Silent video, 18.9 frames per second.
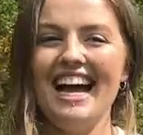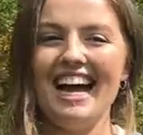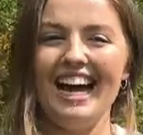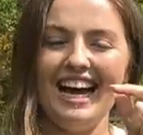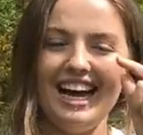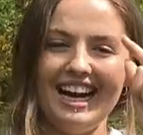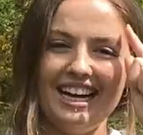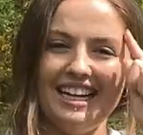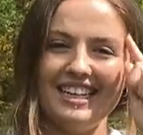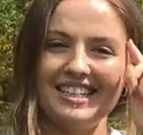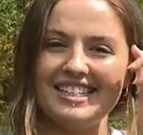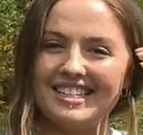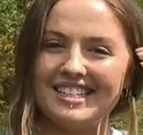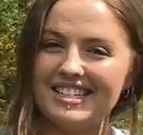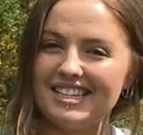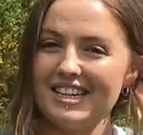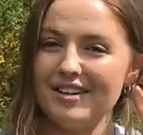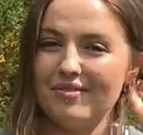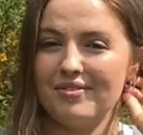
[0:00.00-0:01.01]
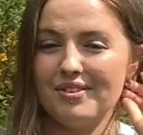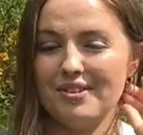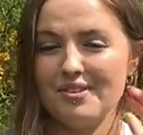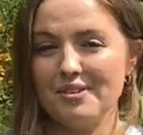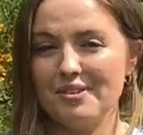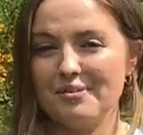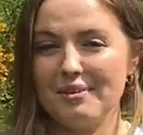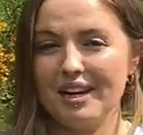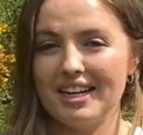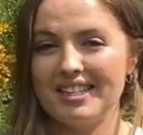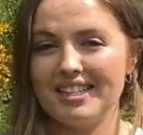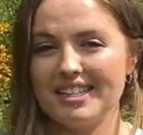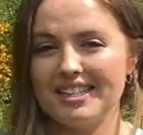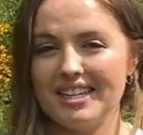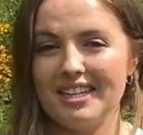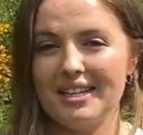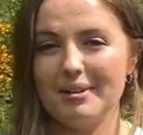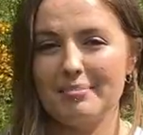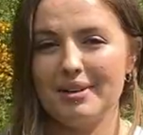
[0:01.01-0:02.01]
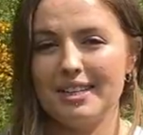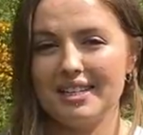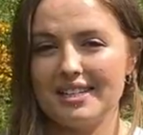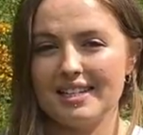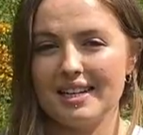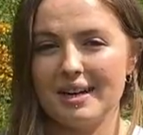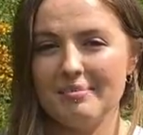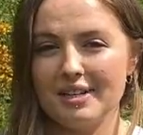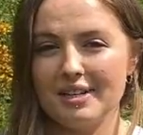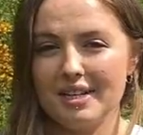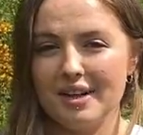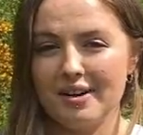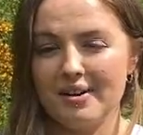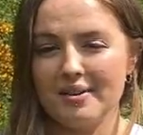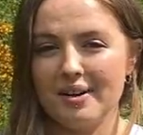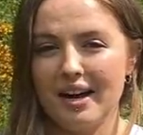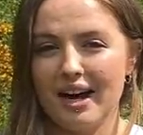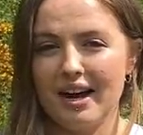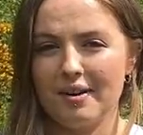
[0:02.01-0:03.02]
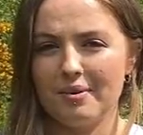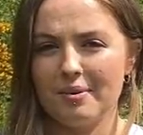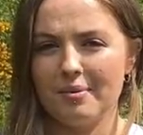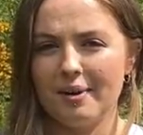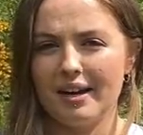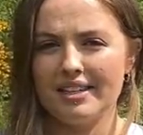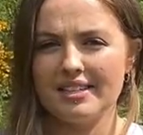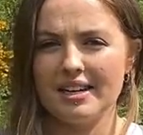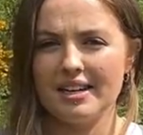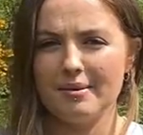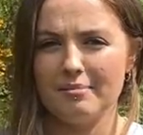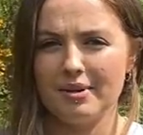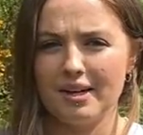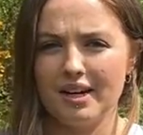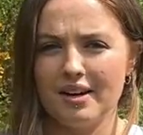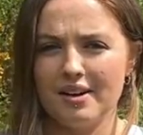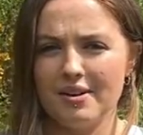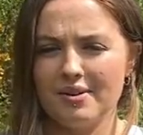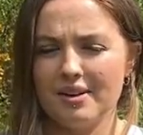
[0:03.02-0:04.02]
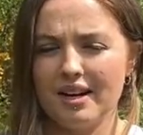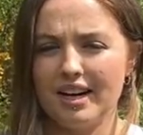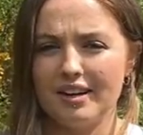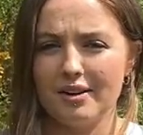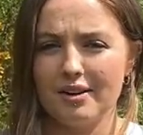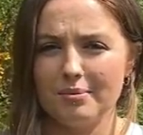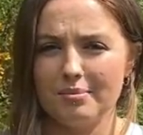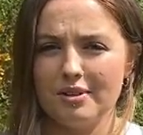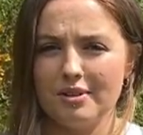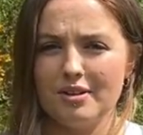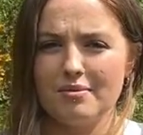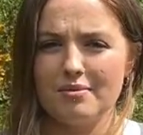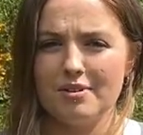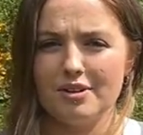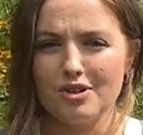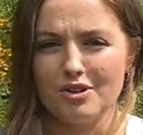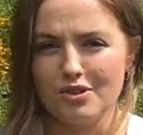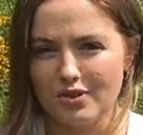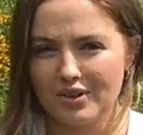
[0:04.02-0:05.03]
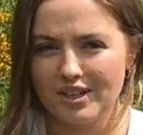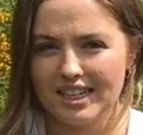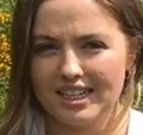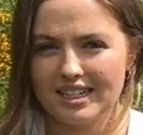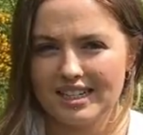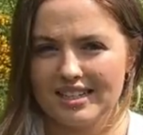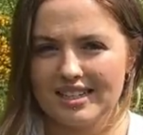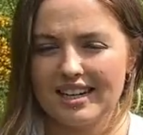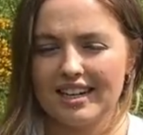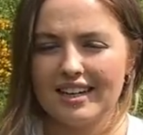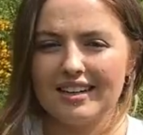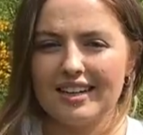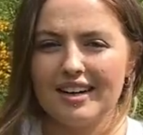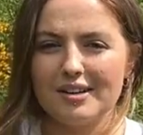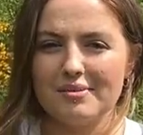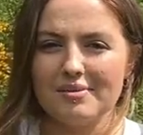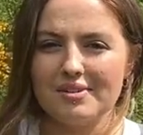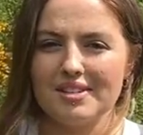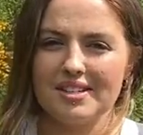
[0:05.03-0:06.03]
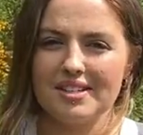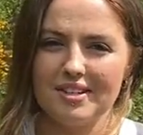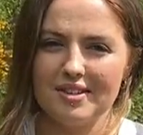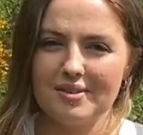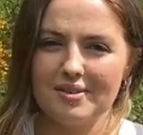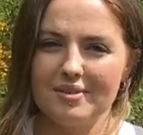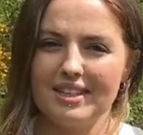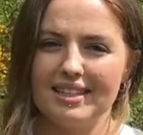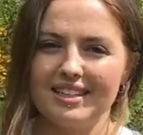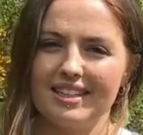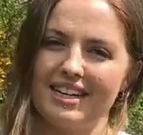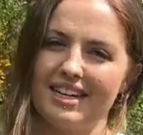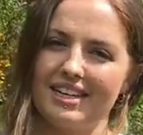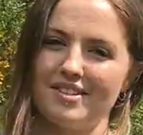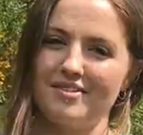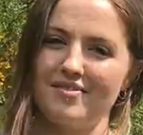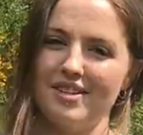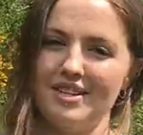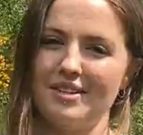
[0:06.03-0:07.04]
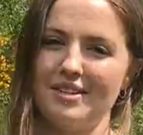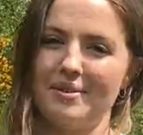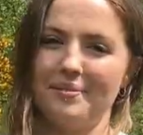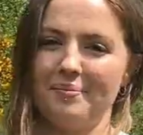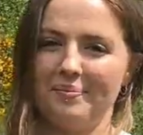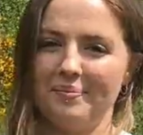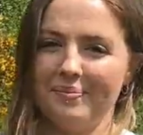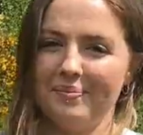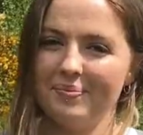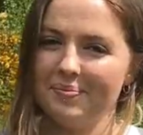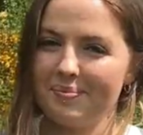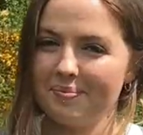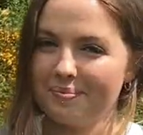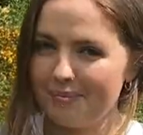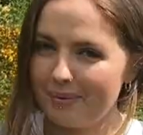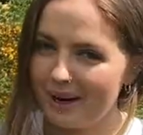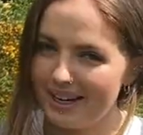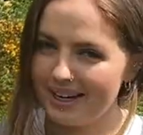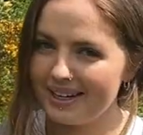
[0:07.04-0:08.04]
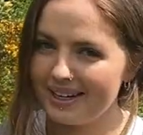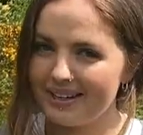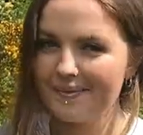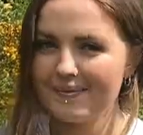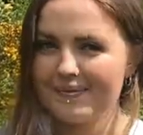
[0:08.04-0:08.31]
And if you do make the tea, please let me know how it went down below. I hope that you enjoy it, and I will see you in the next video. Bye.